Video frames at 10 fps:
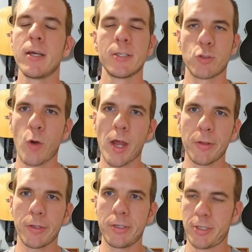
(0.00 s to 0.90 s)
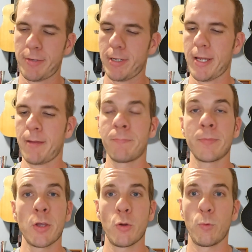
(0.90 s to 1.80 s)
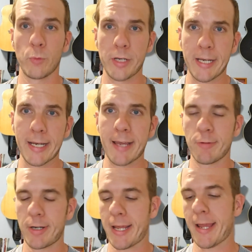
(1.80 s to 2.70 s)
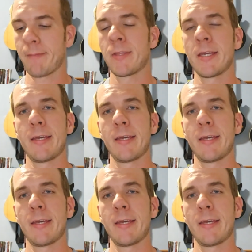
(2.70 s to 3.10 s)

Squat and lunge every day, read every day,